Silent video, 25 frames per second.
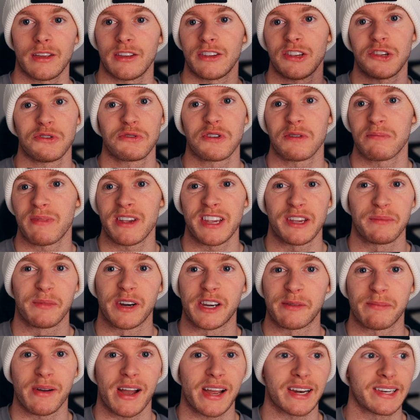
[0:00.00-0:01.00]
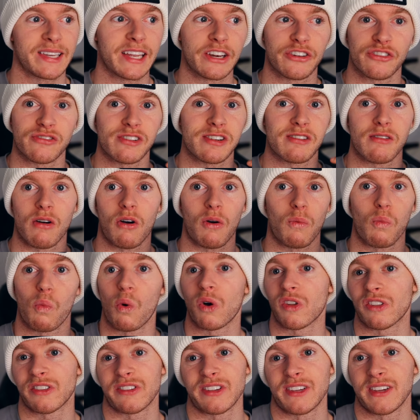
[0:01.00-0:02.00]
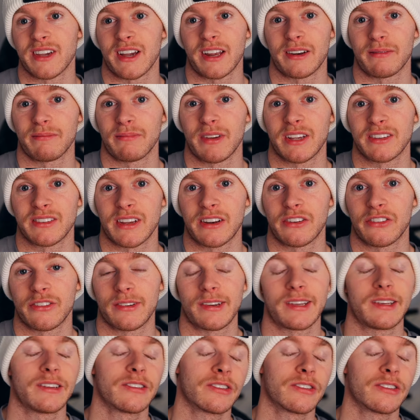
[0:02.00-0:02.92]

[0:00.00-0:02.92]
you can make your money back literally on one decant, essentially.